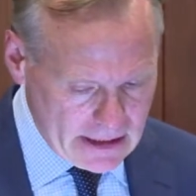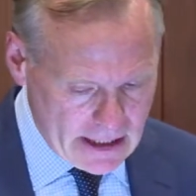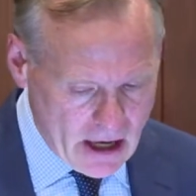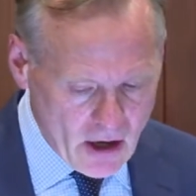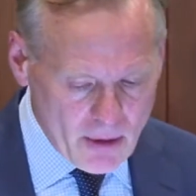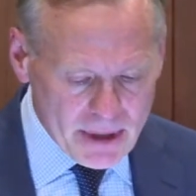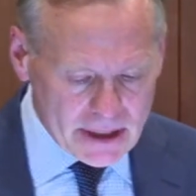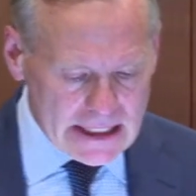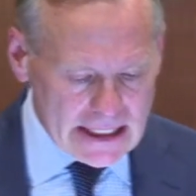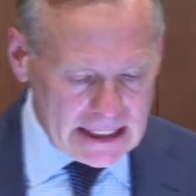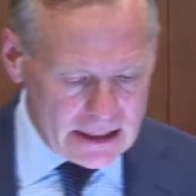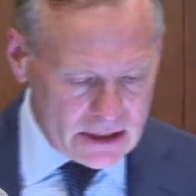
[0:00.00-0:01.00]
Our
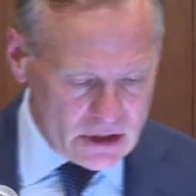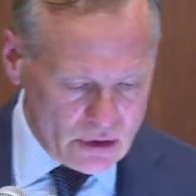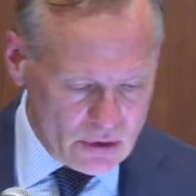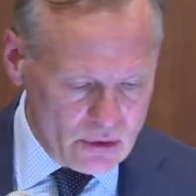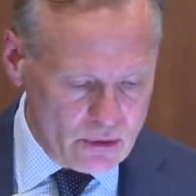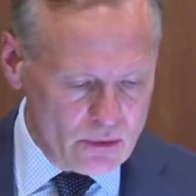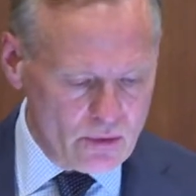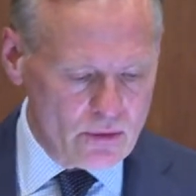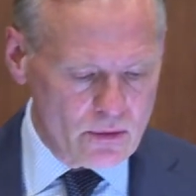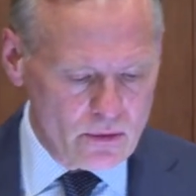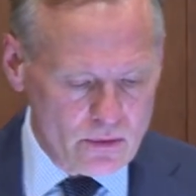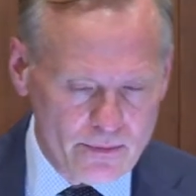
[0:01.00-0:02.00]
ability to,
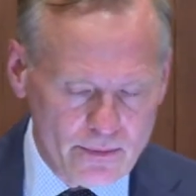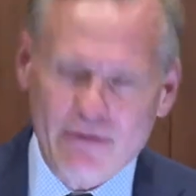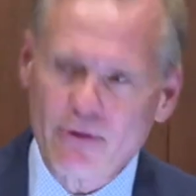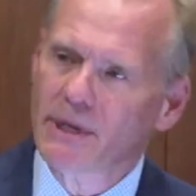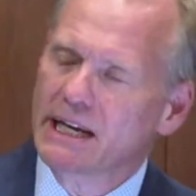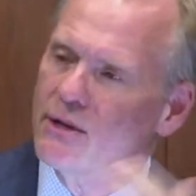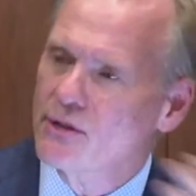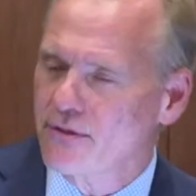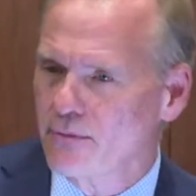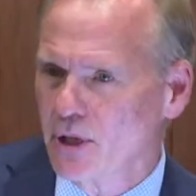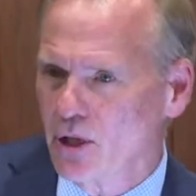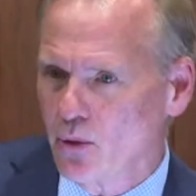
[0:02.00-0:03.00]
everybody here is
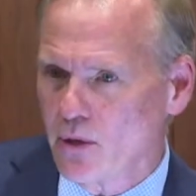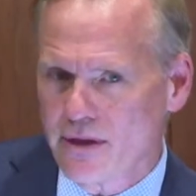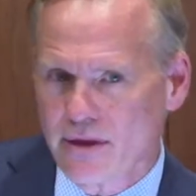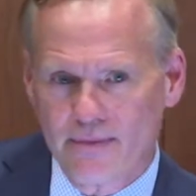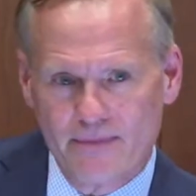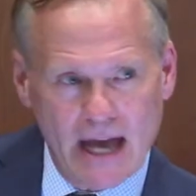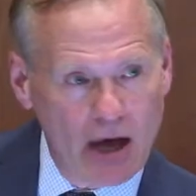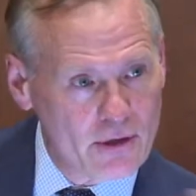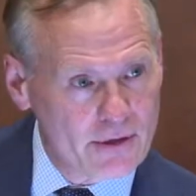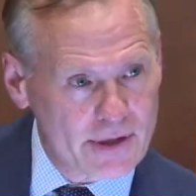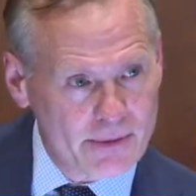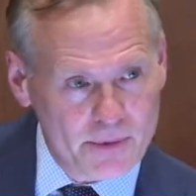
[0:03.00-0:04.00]
familiar with
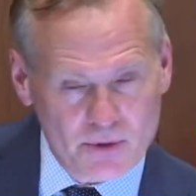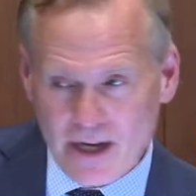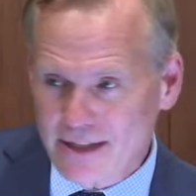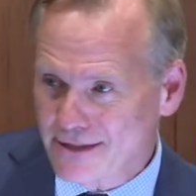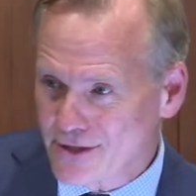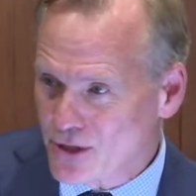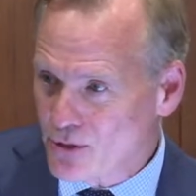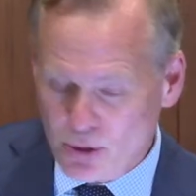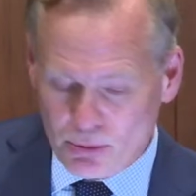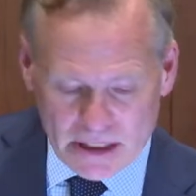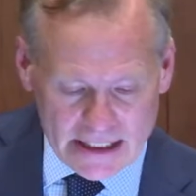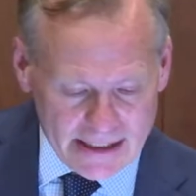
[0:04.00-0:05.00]
algorithms, right, and
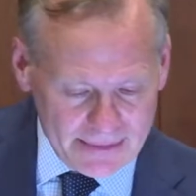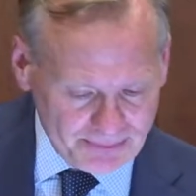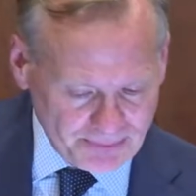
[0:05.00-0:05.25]
social media.